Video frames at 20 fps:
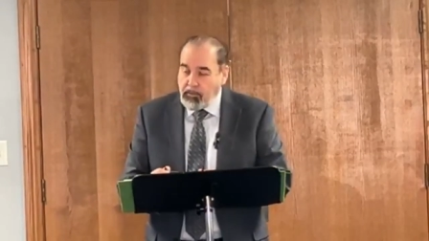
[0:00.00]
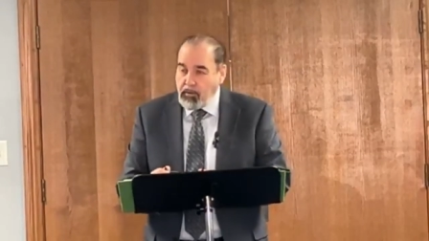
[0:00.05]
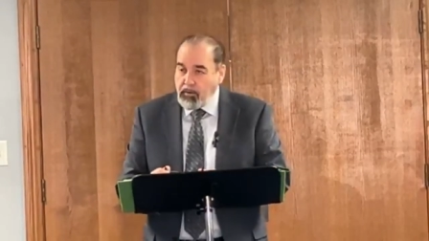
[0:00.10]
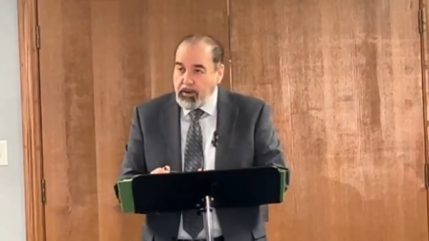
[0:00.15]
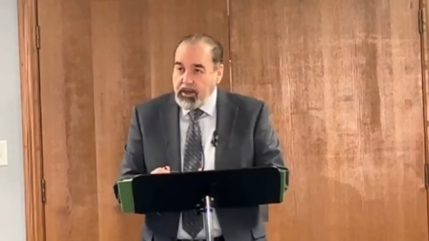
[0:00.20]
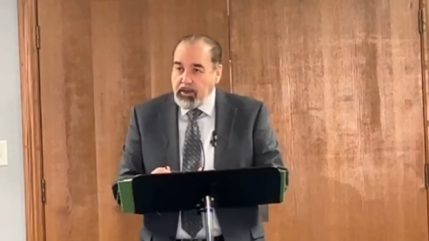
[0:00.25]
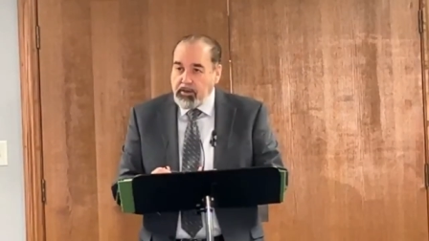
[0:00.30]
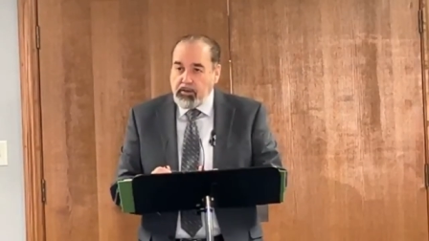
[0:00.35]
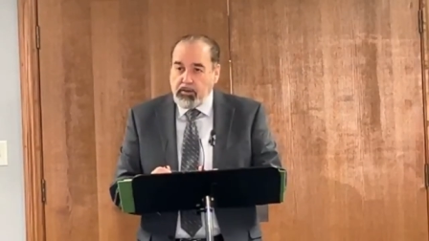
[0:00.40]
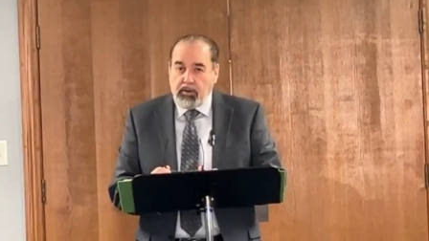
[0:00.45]

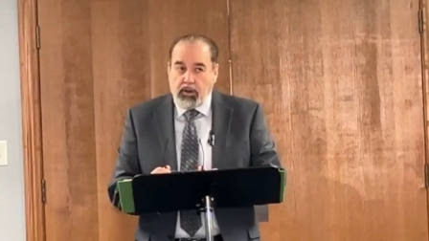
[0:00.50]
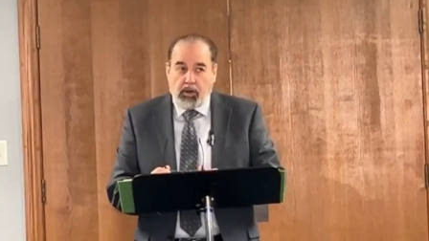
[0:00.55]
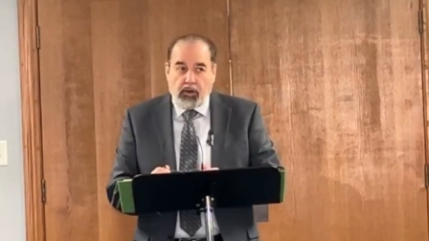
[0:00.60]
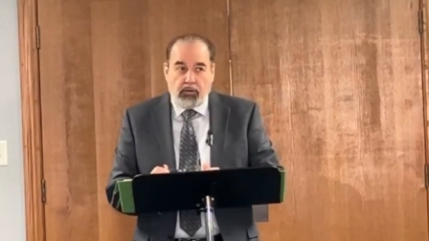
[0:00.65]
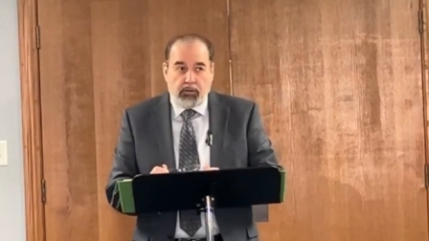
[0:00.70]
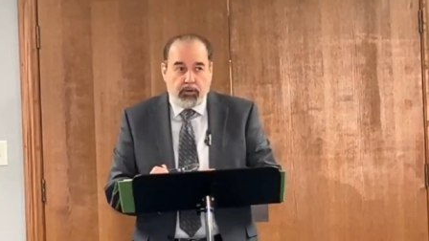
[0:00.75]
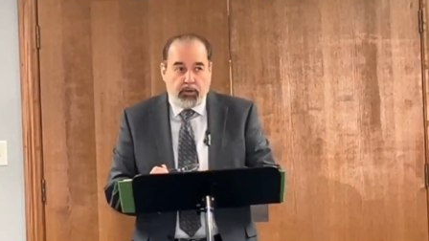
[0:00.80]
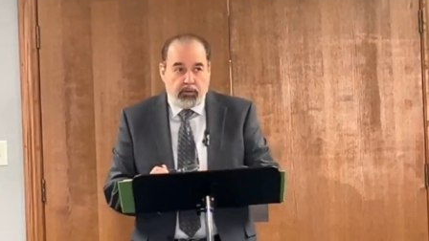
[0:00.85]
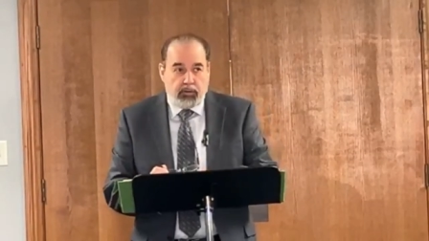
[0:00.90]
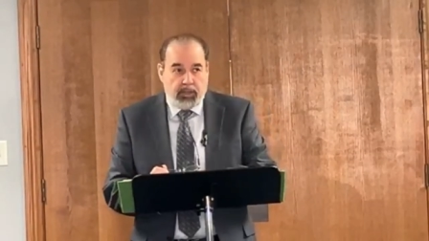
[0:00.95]
referring to
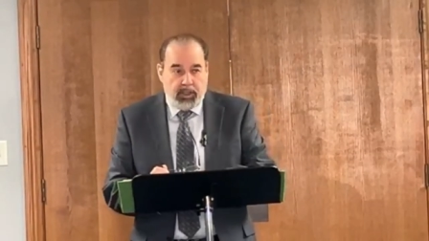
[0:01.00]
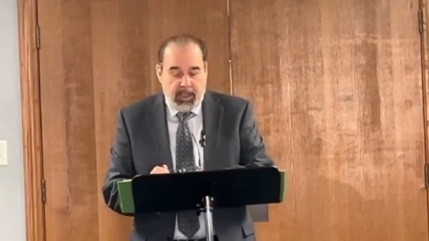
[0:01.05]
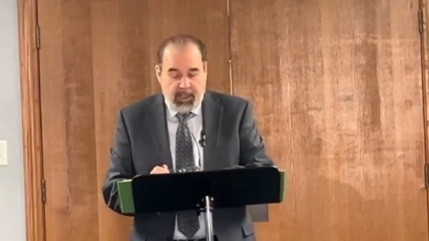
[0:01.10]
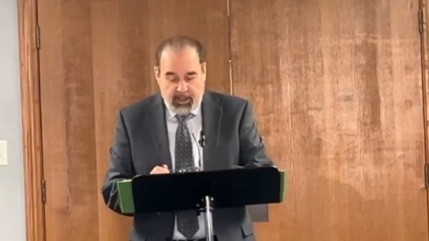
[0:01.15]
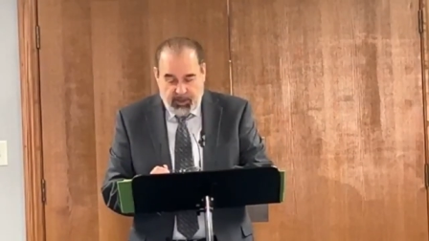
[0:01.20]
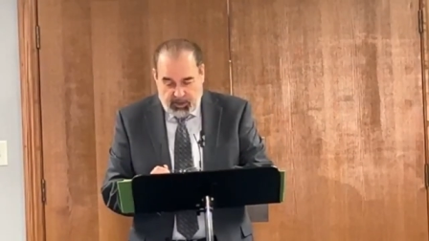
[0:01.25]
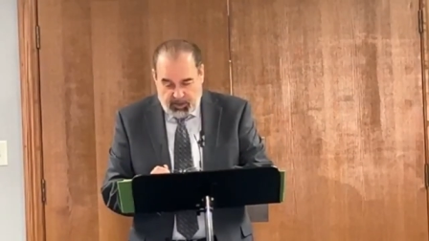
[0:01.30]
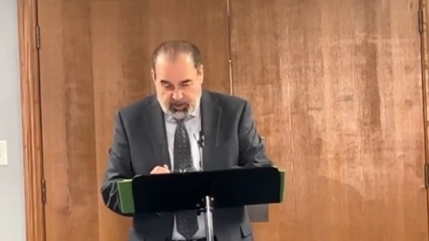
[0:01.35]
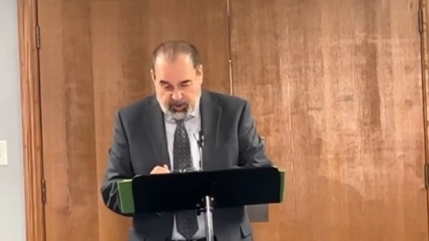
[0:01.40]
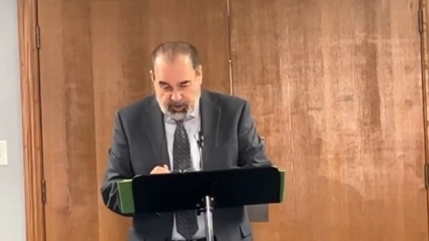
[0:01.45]
those who
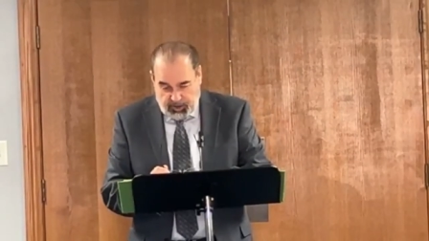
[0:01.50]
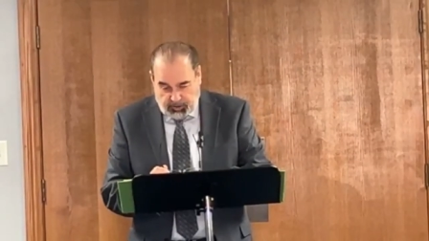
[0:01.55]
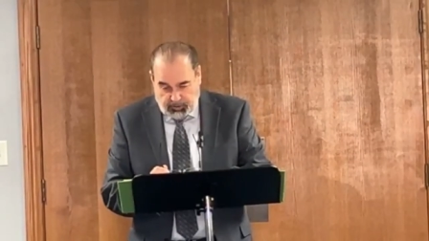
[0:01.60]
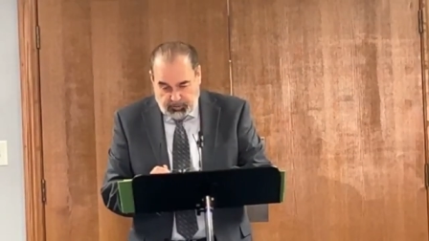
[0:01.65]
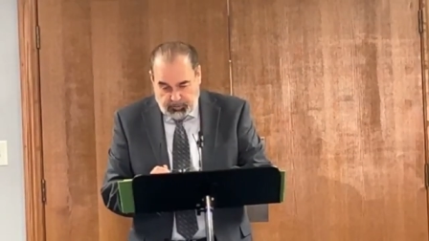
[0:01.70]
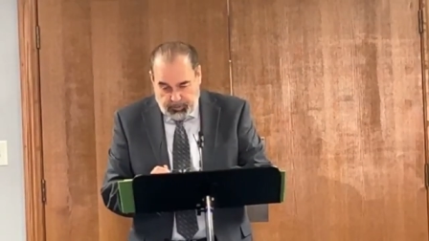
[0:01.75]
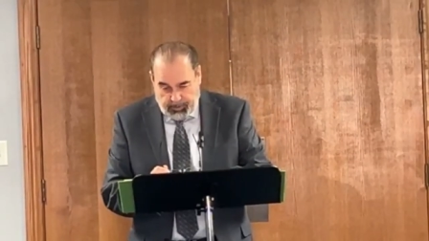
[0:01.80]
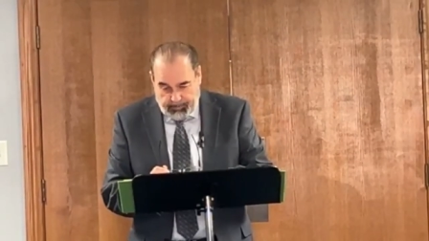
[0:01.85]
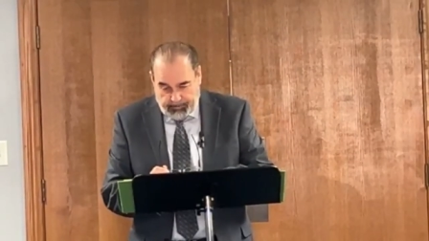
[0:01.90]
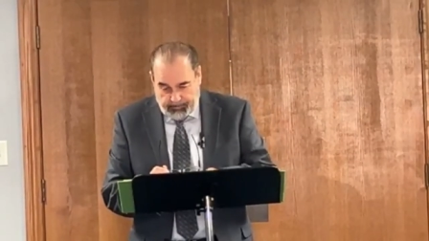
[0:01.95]
teach
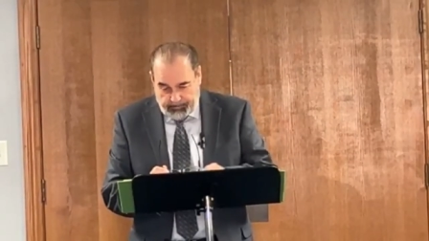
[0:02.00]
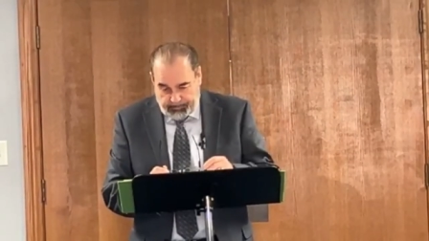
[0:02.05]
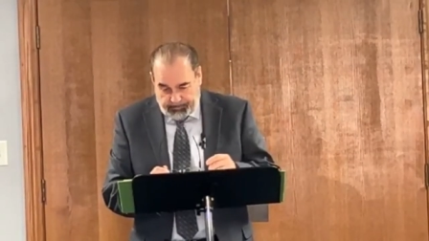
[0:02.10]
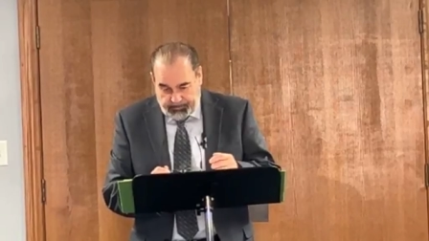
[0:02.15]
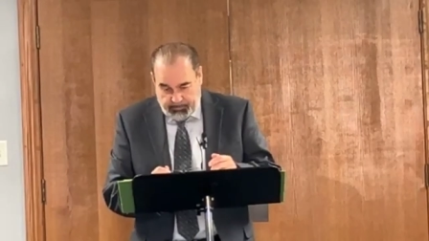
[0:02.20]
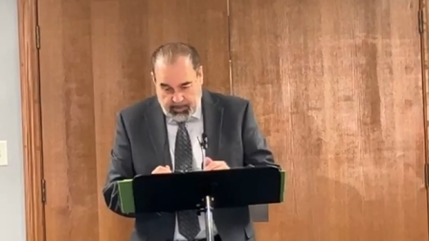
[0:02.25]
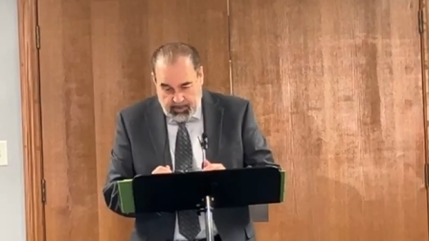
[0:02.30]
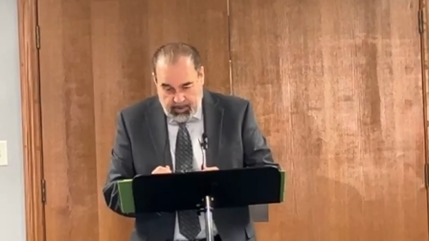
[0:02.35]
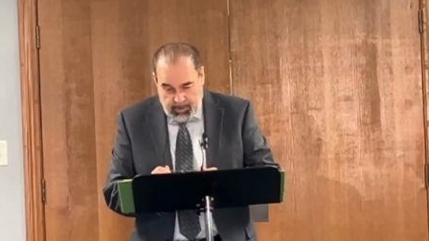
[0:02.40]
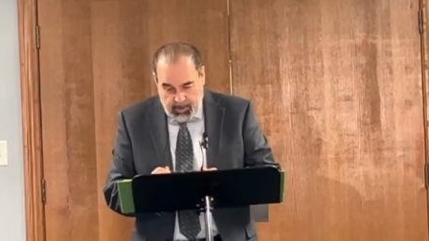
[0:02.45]
children.